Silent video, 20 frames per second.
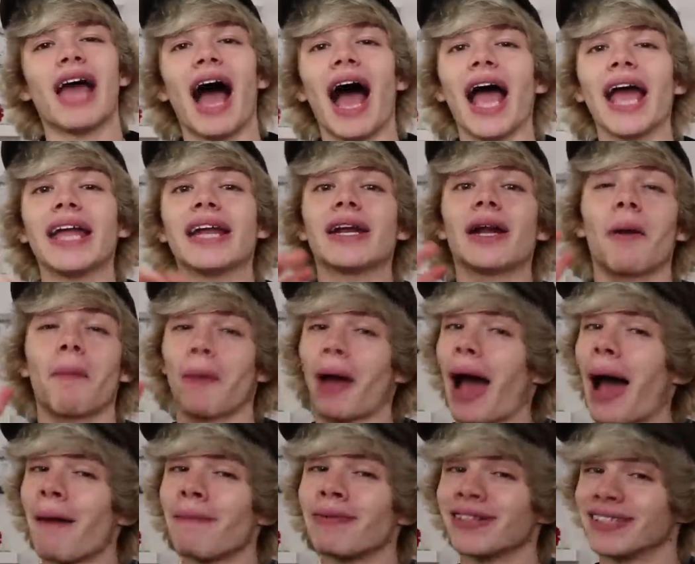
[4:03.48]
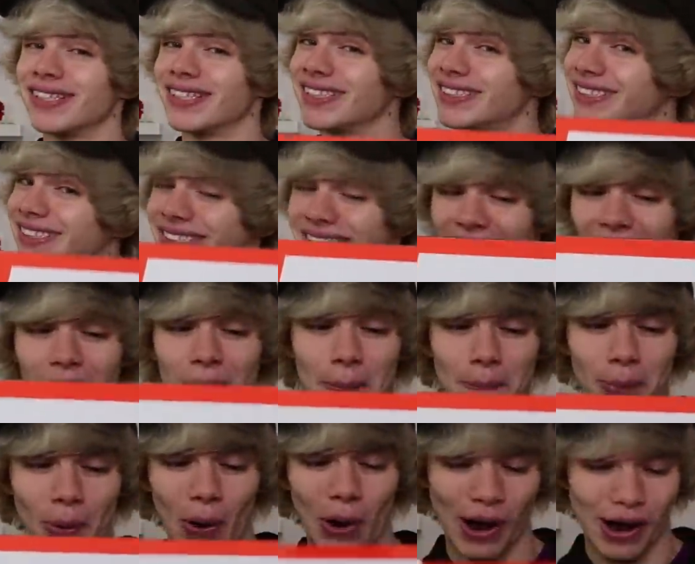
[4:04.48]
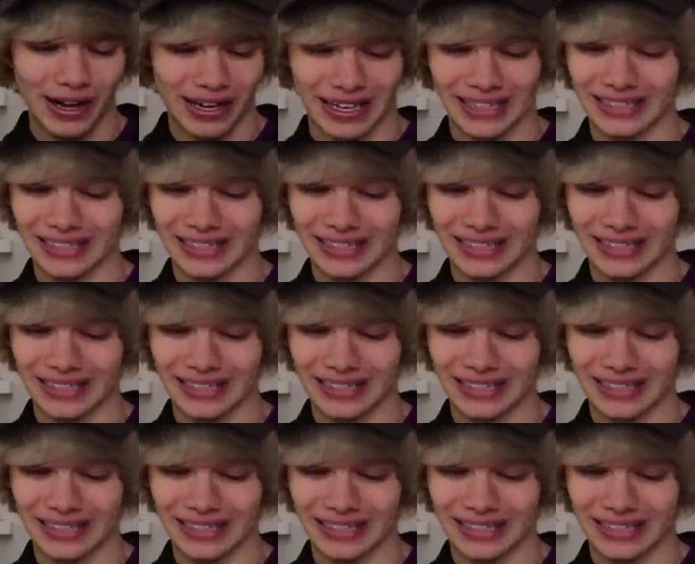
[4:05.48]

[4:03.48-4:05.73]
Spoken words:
I ended up copping this skateboard